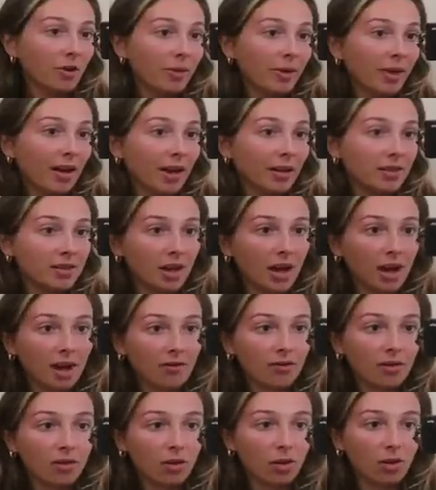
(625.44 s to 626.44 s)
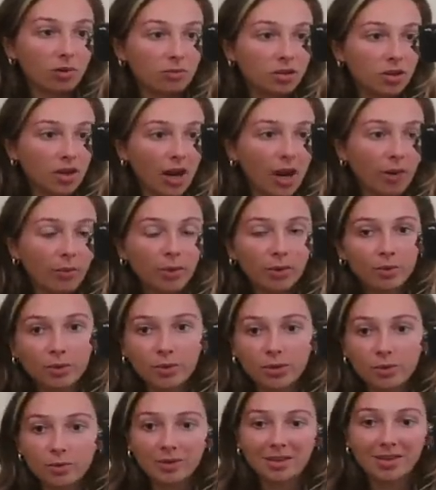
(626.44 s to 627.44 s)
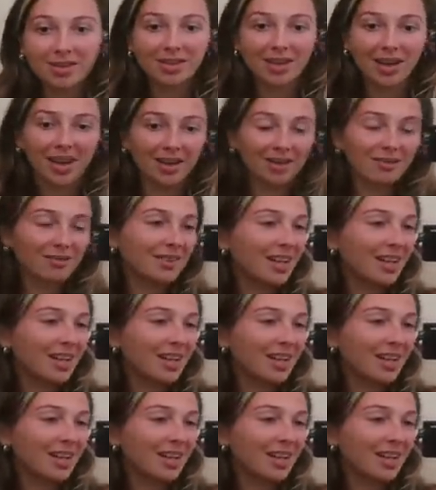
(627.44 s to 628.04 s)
We had to have a cold shower, which was kind of